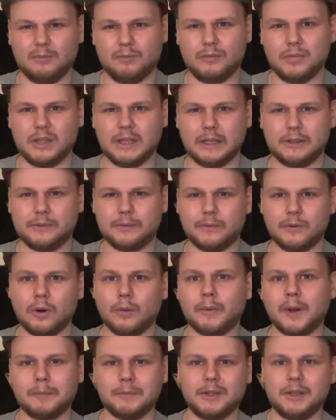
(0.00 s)

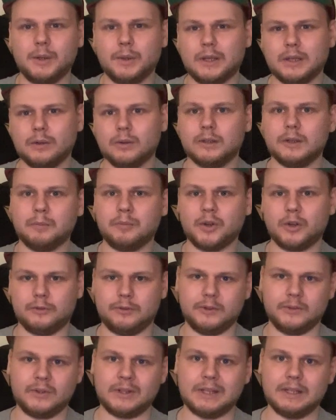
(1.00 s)
platform. I mean, you can only
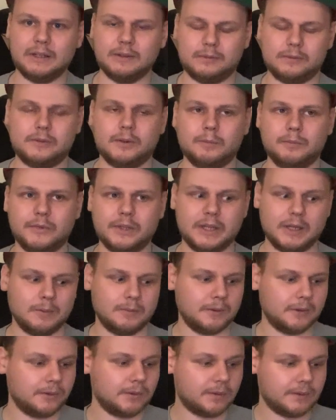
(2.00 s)
purchase keys from there,
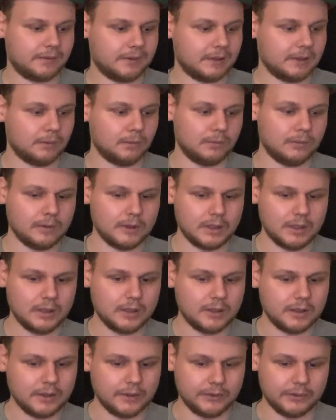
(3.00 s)
but it's still
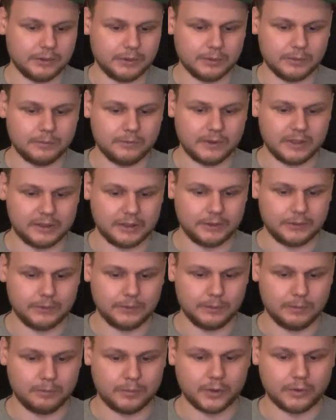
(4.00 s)
is a good way
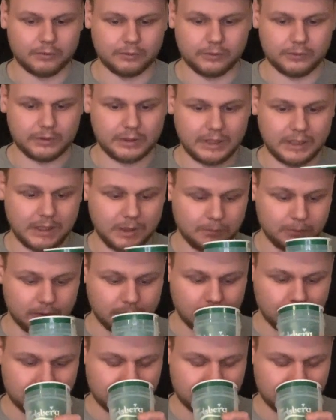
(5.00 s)
to purchase games.